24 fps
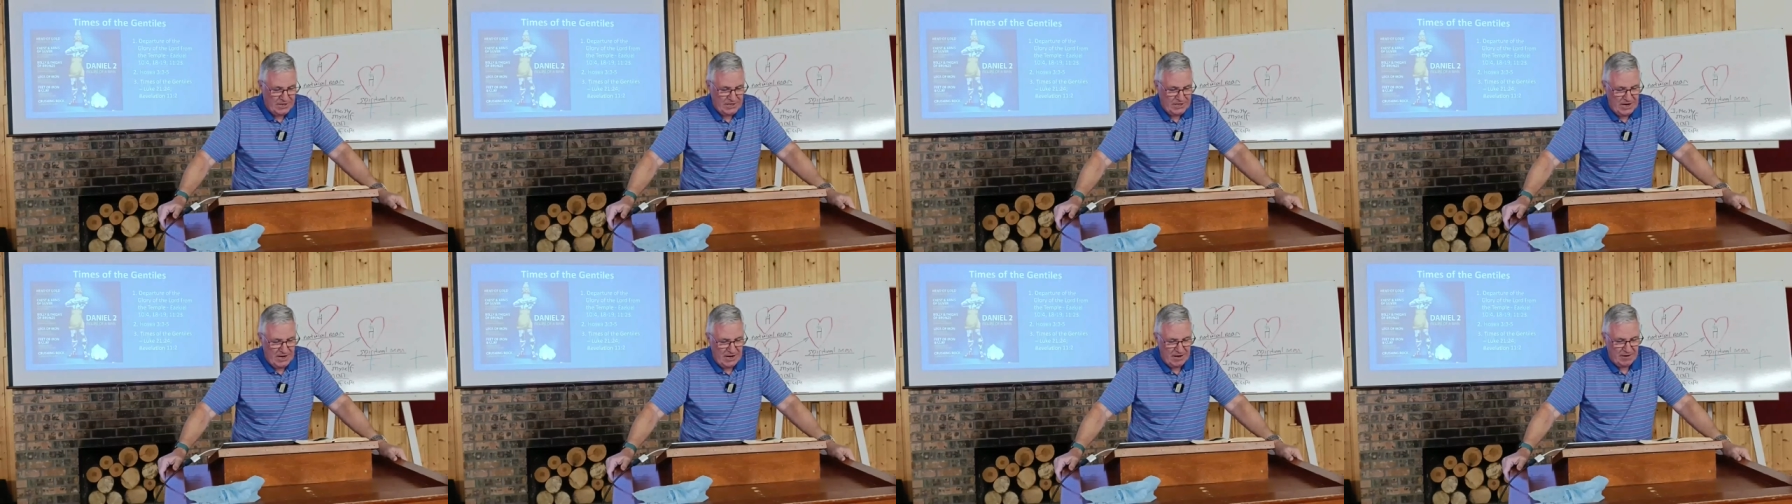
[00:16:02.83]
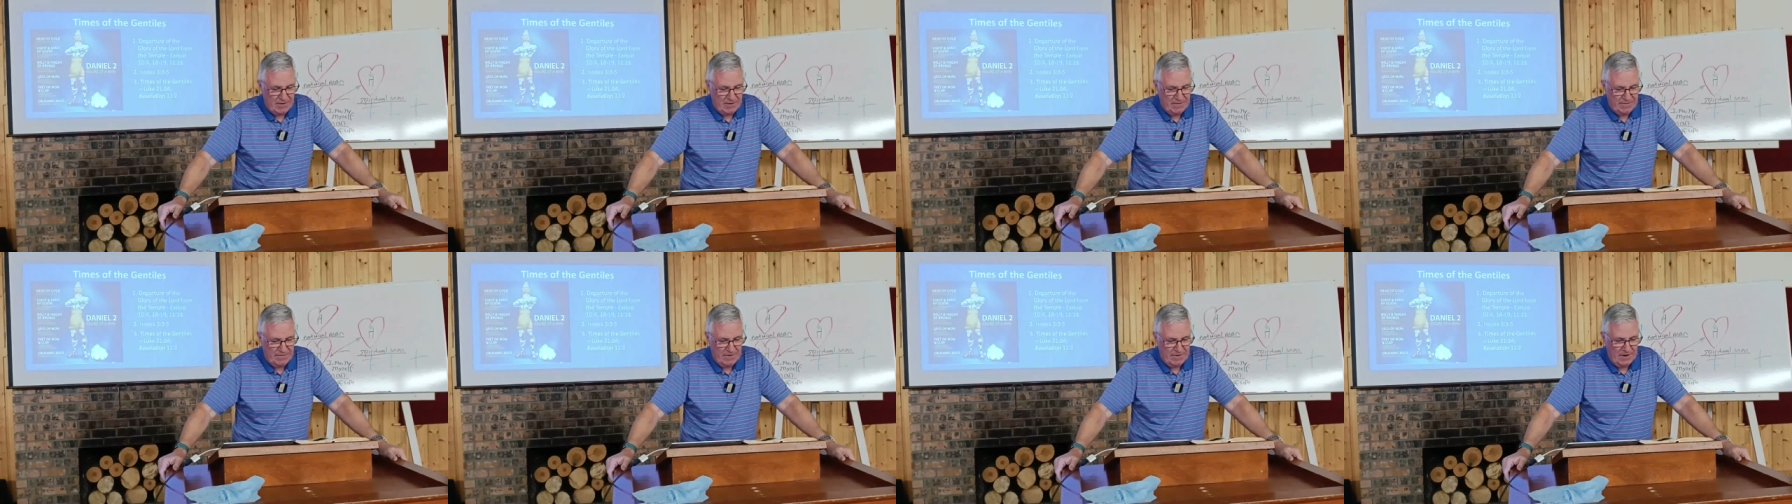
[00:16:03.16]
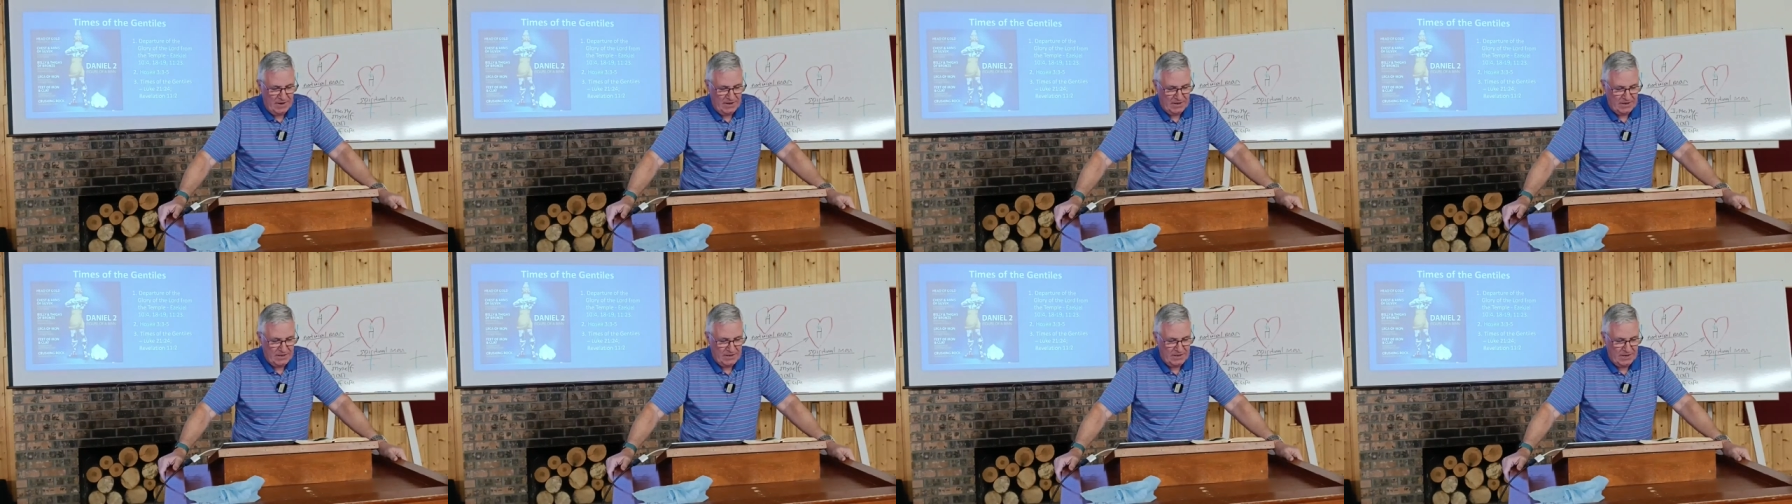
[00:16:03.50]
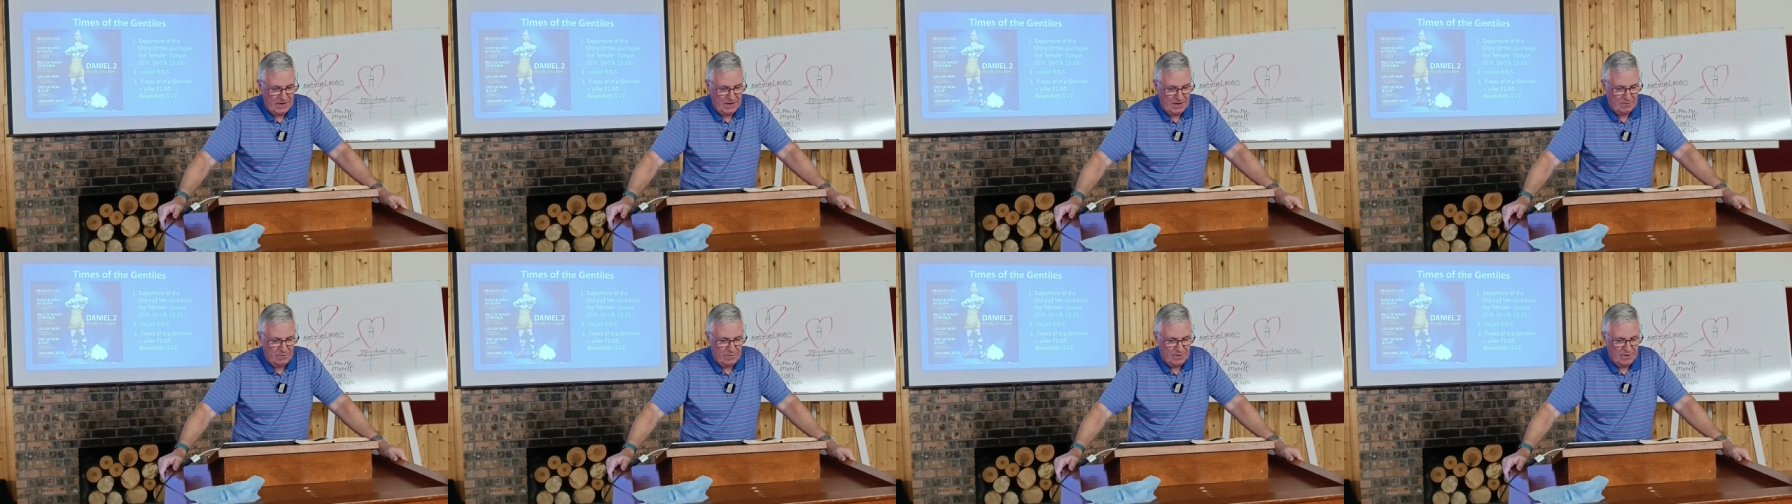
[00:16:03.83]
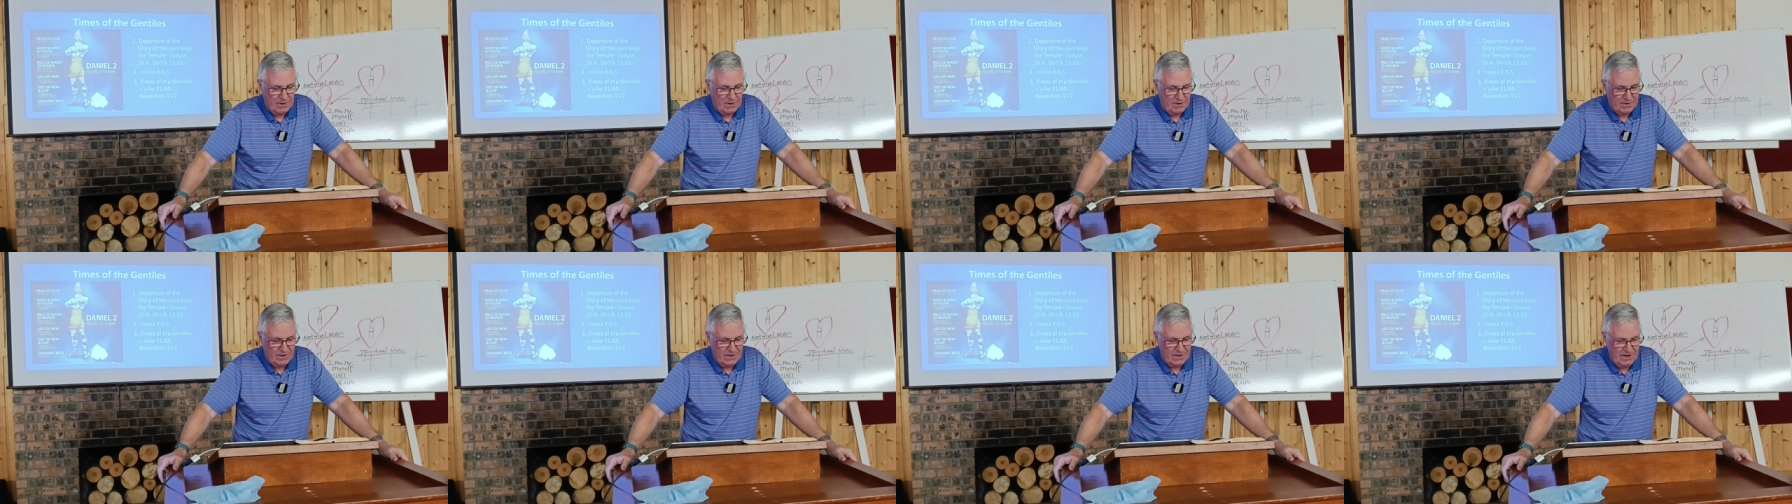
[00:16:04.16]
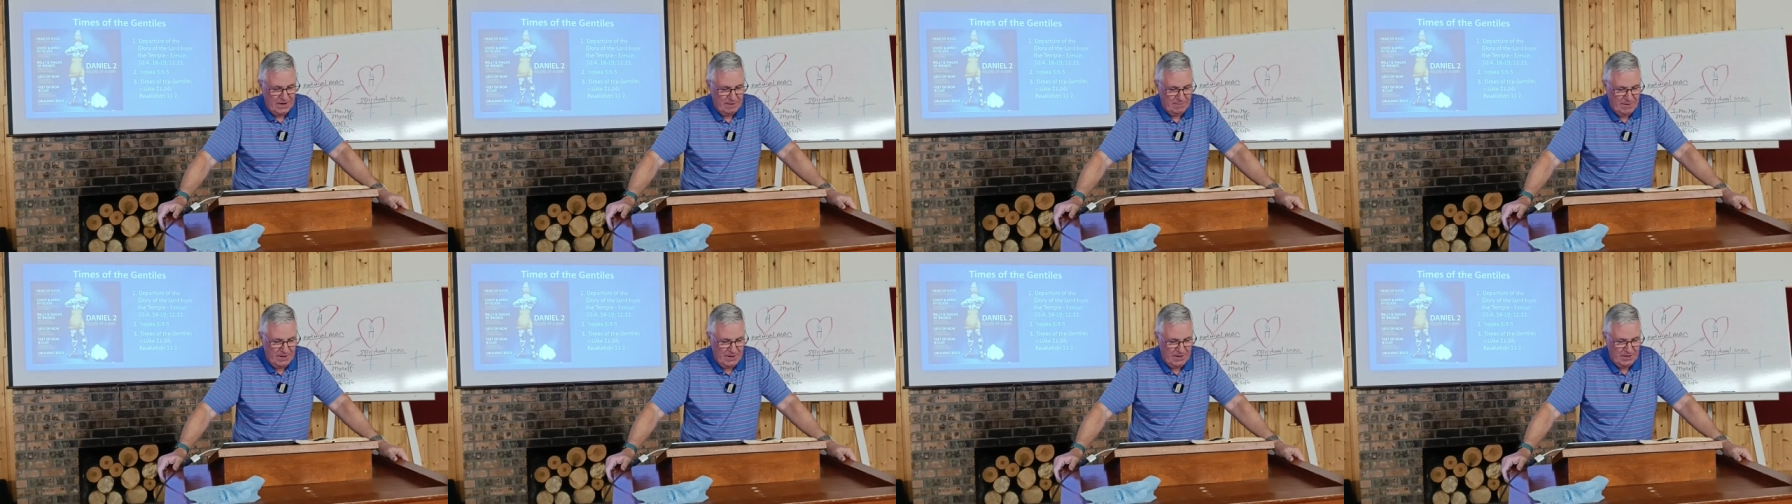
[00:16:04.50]
sacrifice, and without an
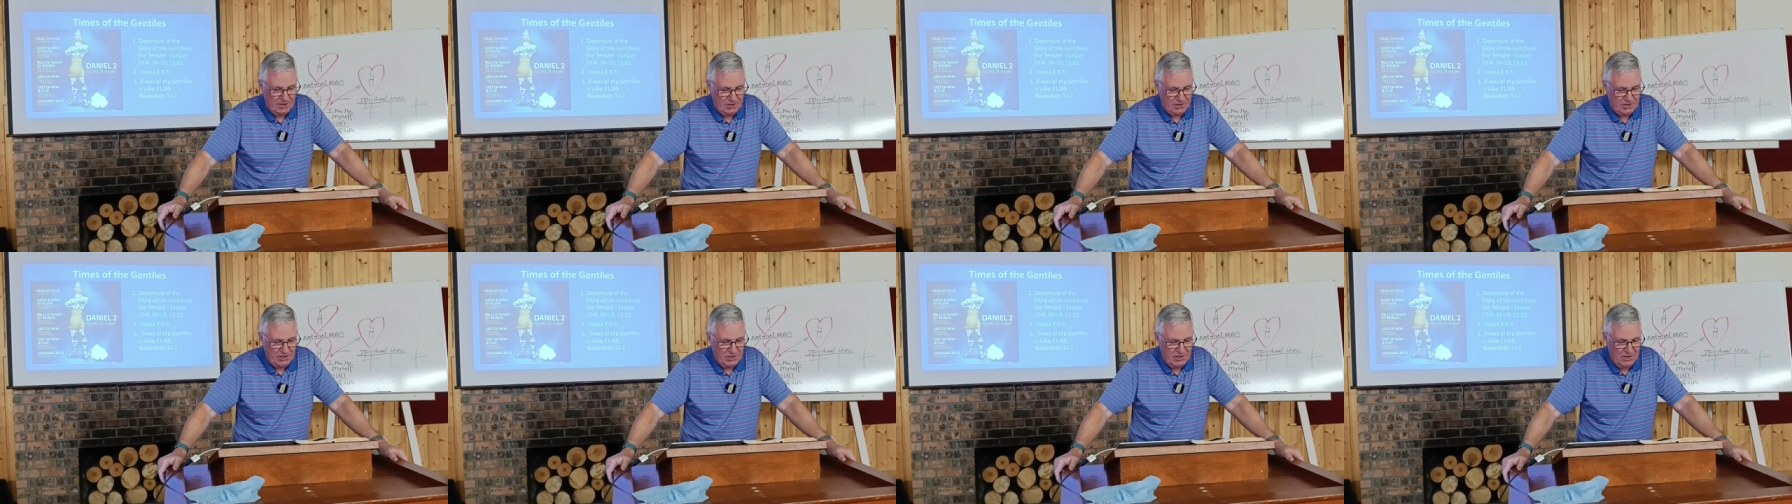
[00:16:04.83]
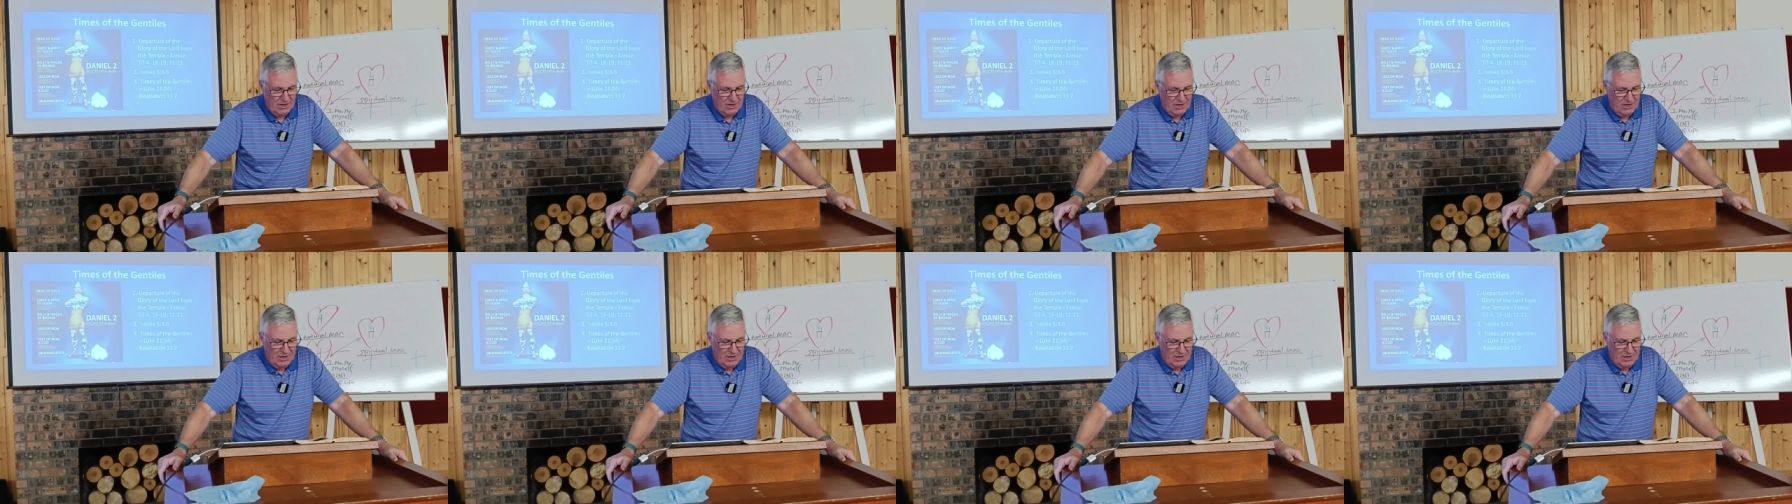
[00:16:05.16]
image,